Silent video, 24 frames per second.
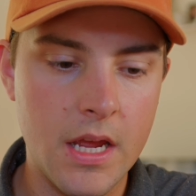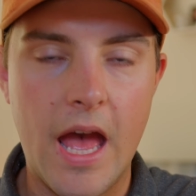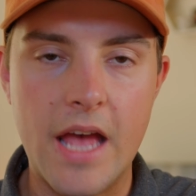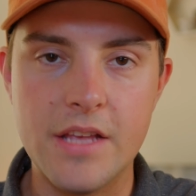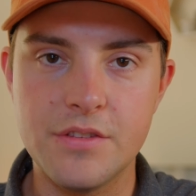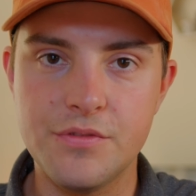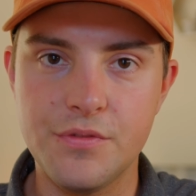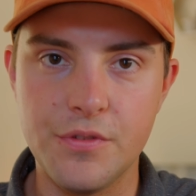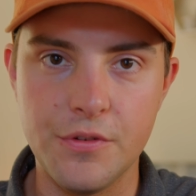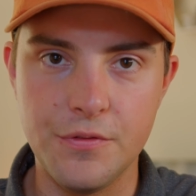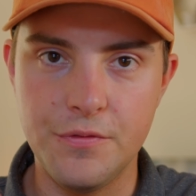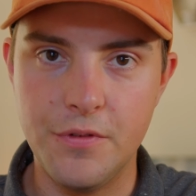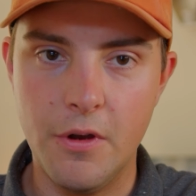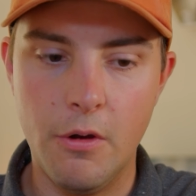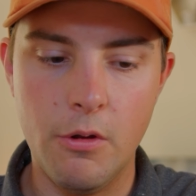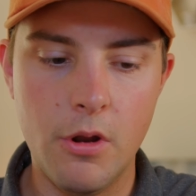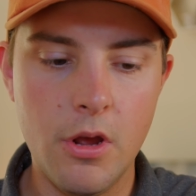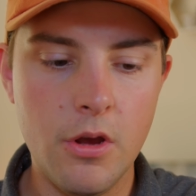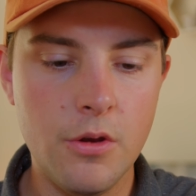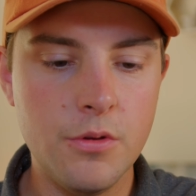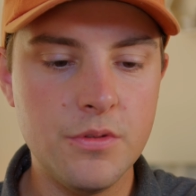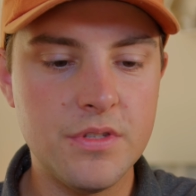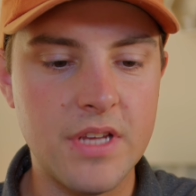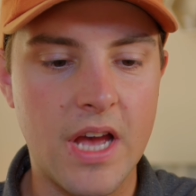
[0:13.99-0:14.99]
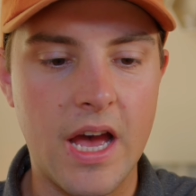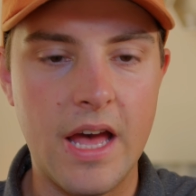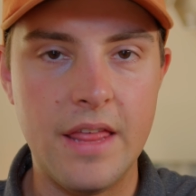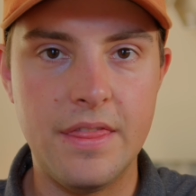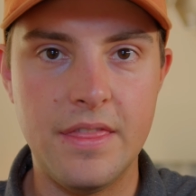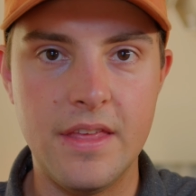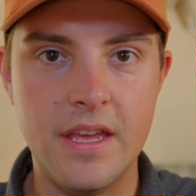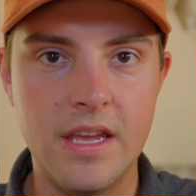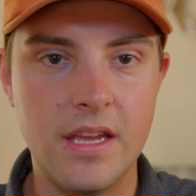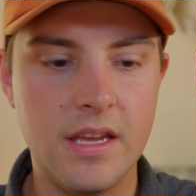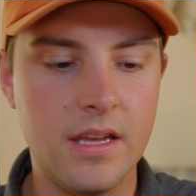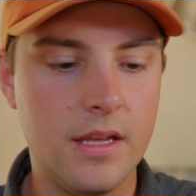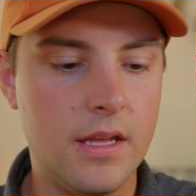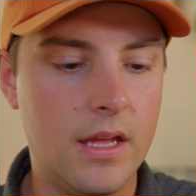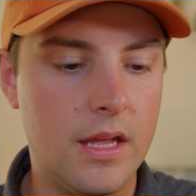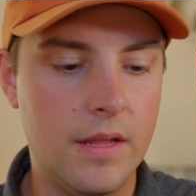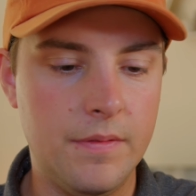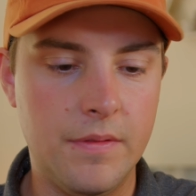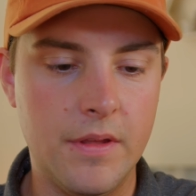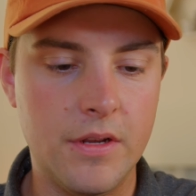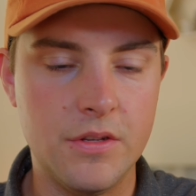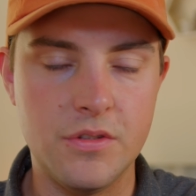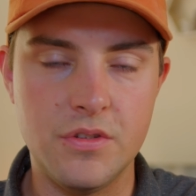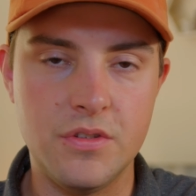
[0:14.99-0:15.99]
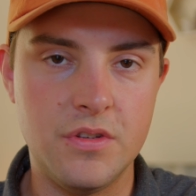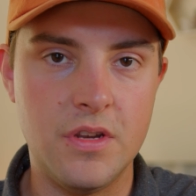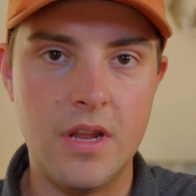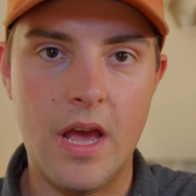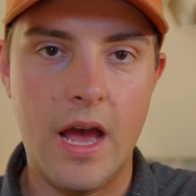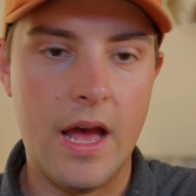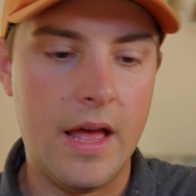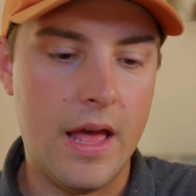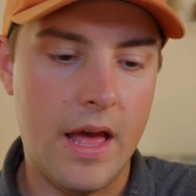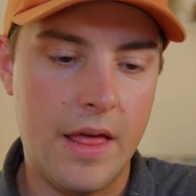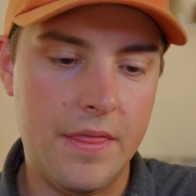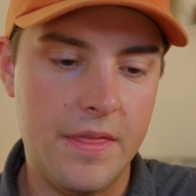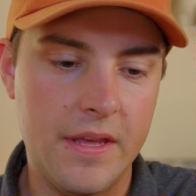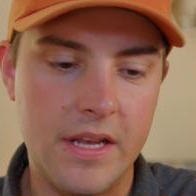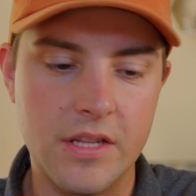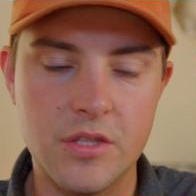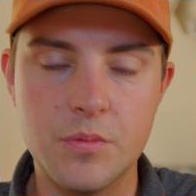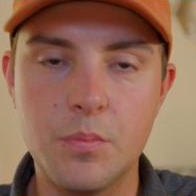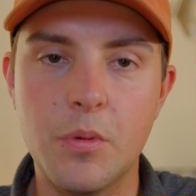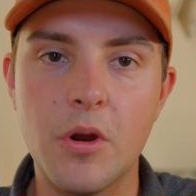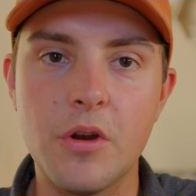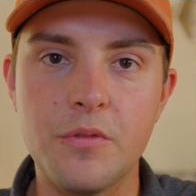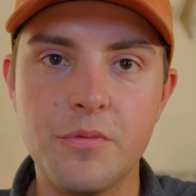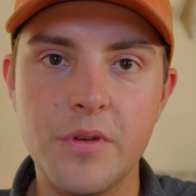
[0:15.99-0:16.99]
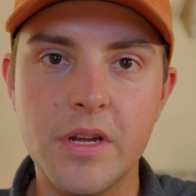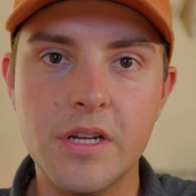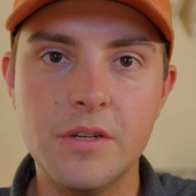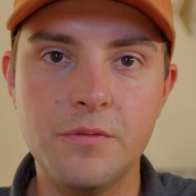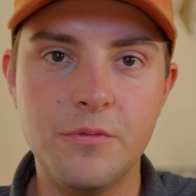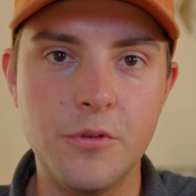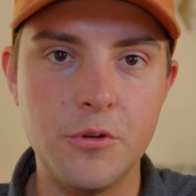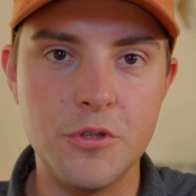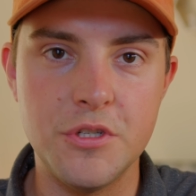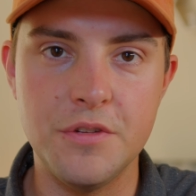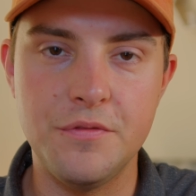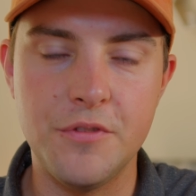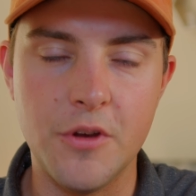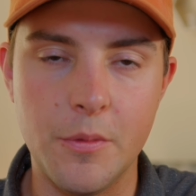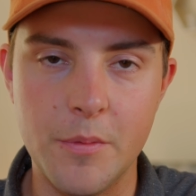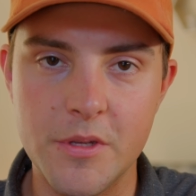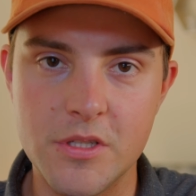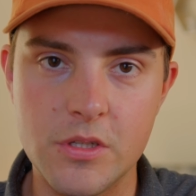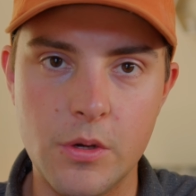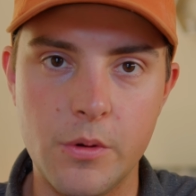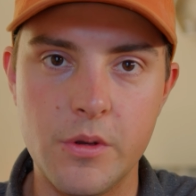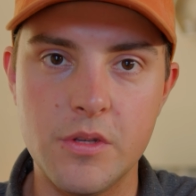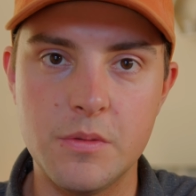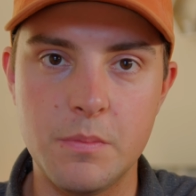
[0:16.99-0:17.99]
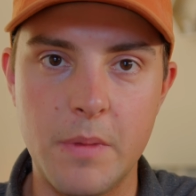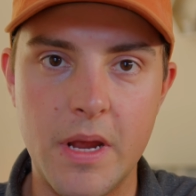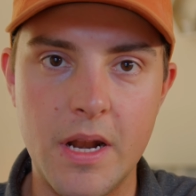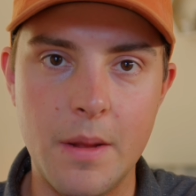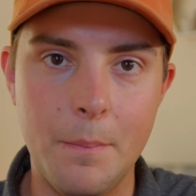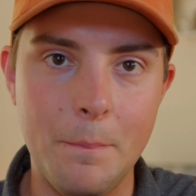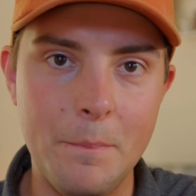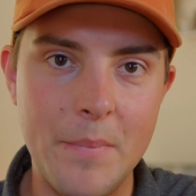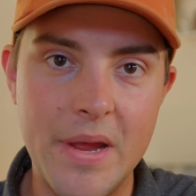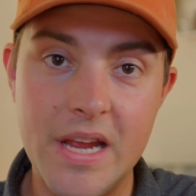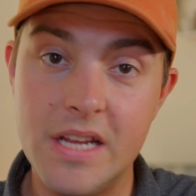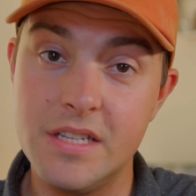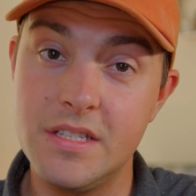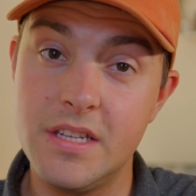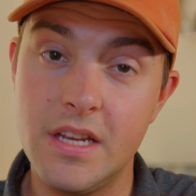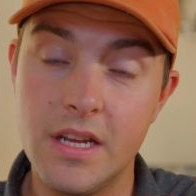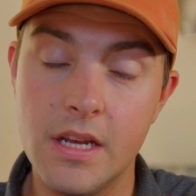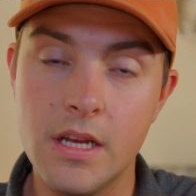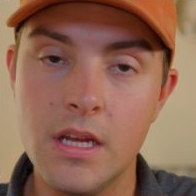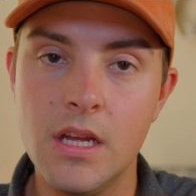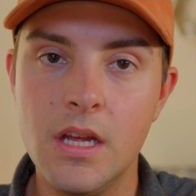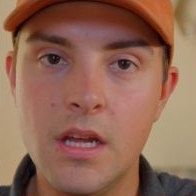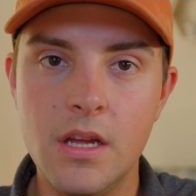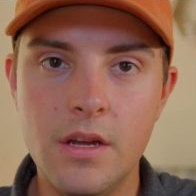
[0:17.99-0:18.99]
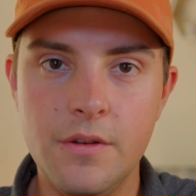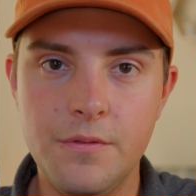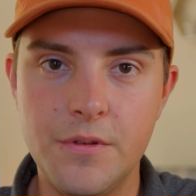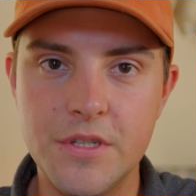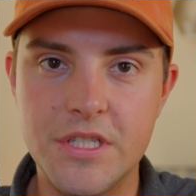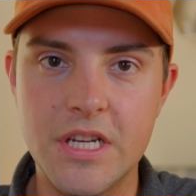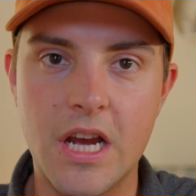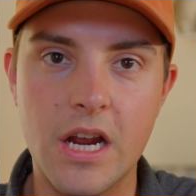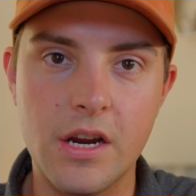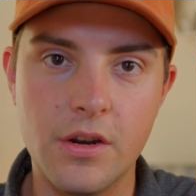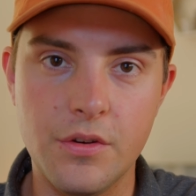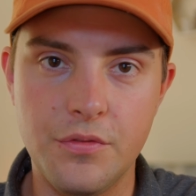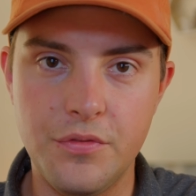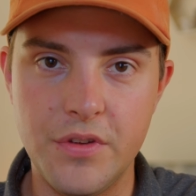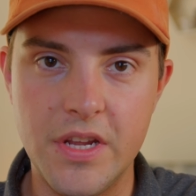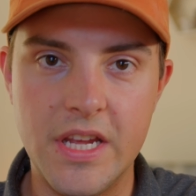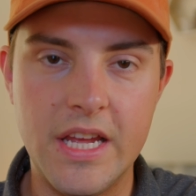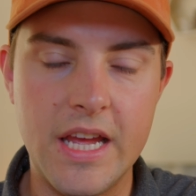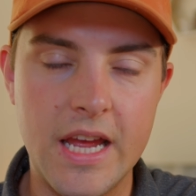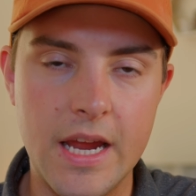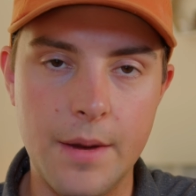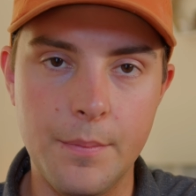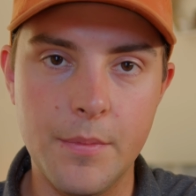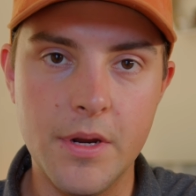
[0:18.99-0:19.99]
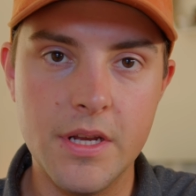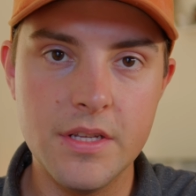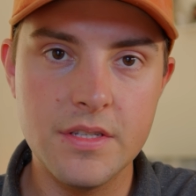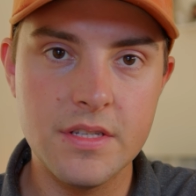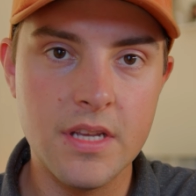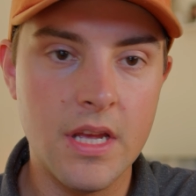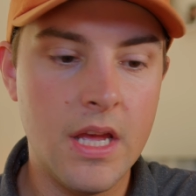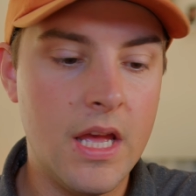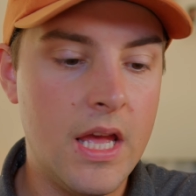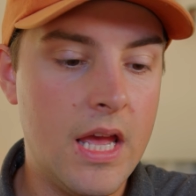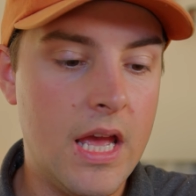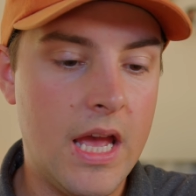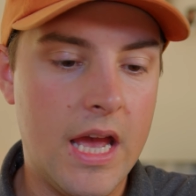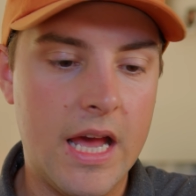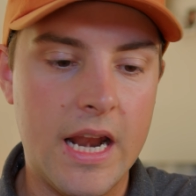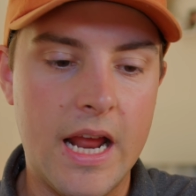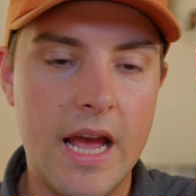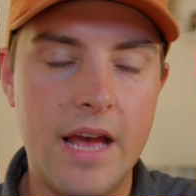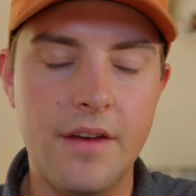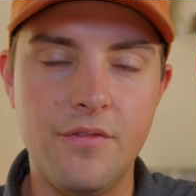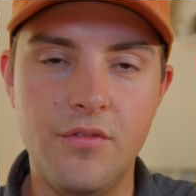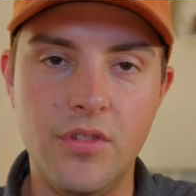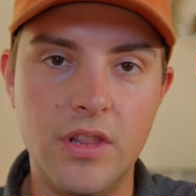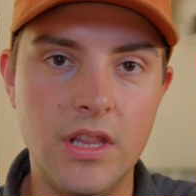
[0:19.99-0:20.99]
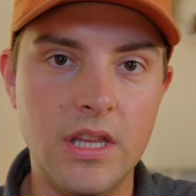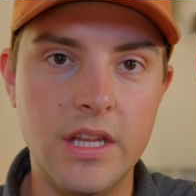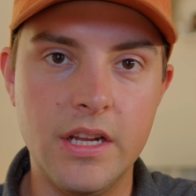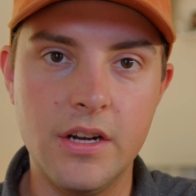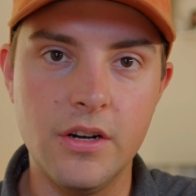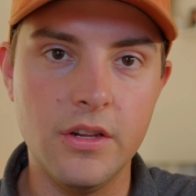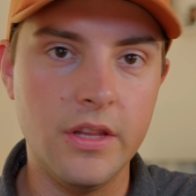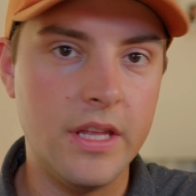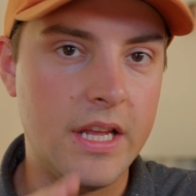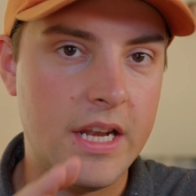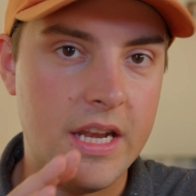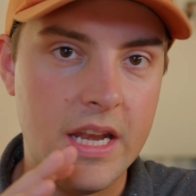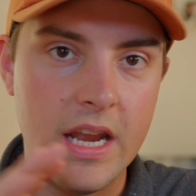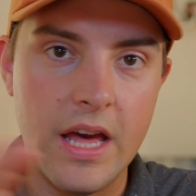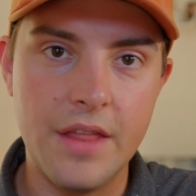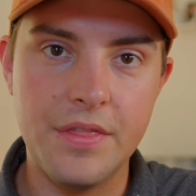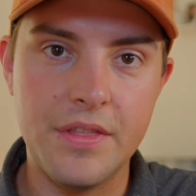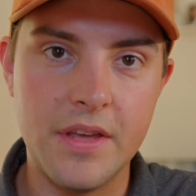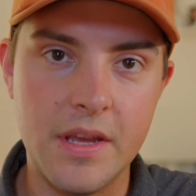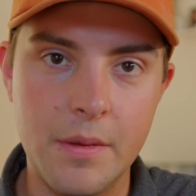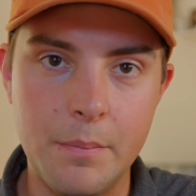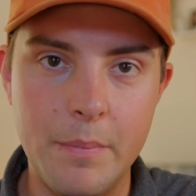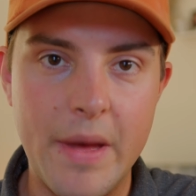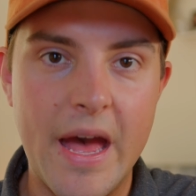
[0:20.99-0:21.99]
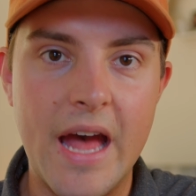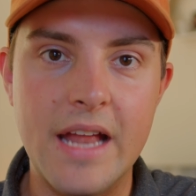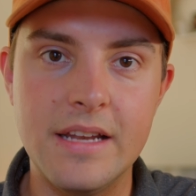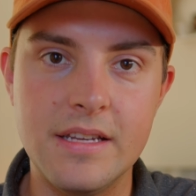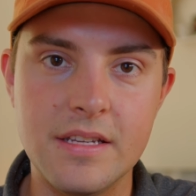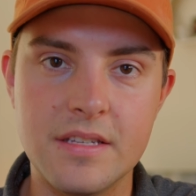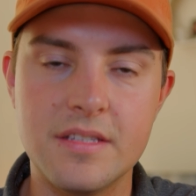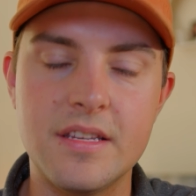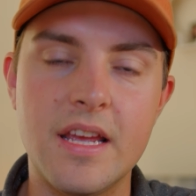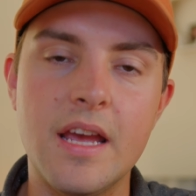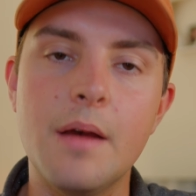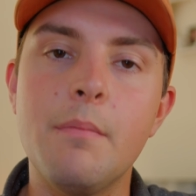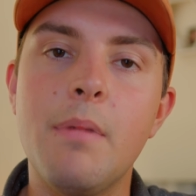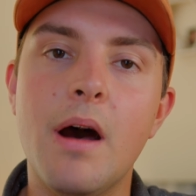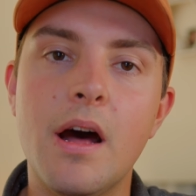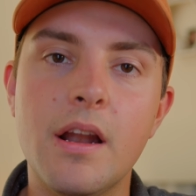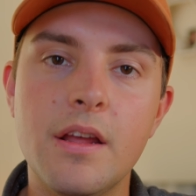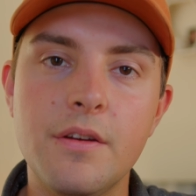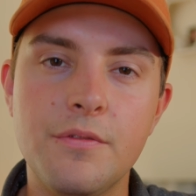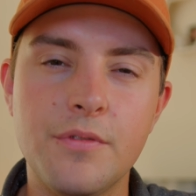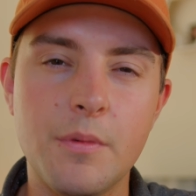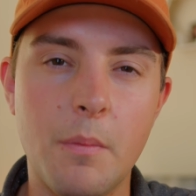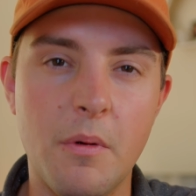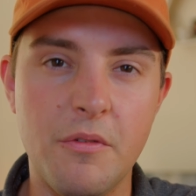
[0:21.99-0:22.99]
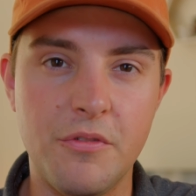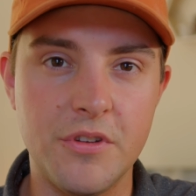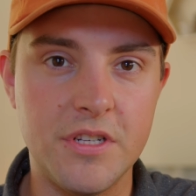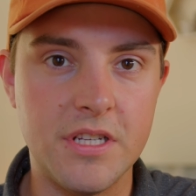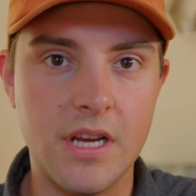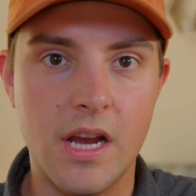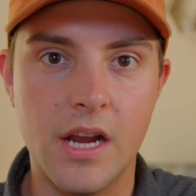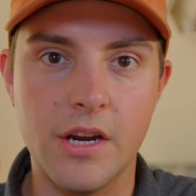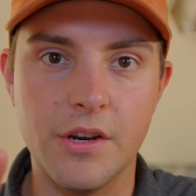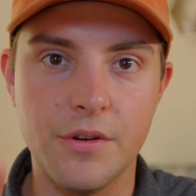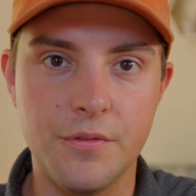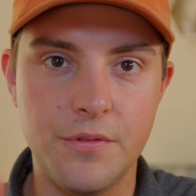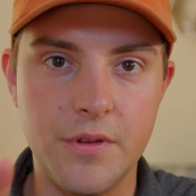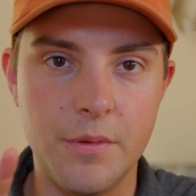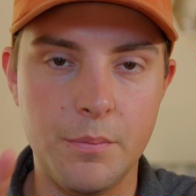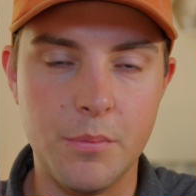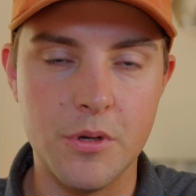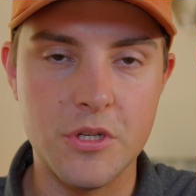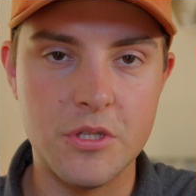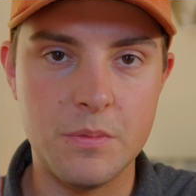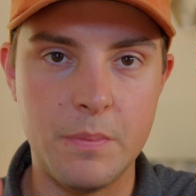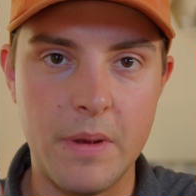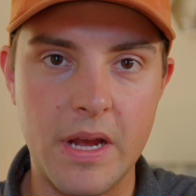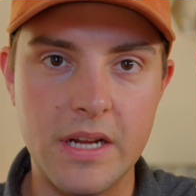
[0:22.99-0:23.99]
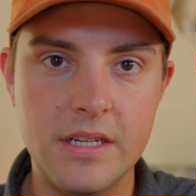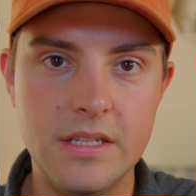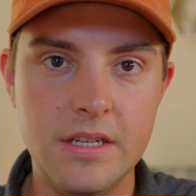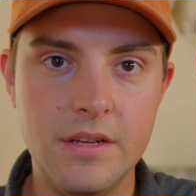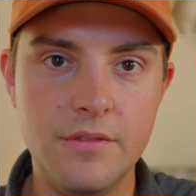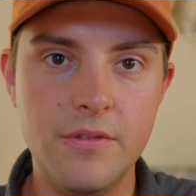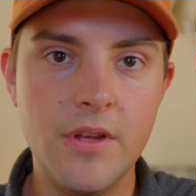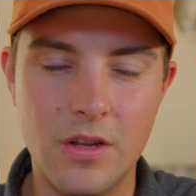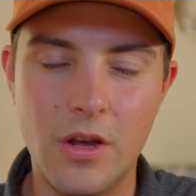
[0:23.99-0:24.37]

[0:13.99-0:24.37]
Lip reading: As for photos, I think it's perfect. Fujifilm has always made amazing photography cameras, and I have literally nothing bad to say about it from a photography perspective.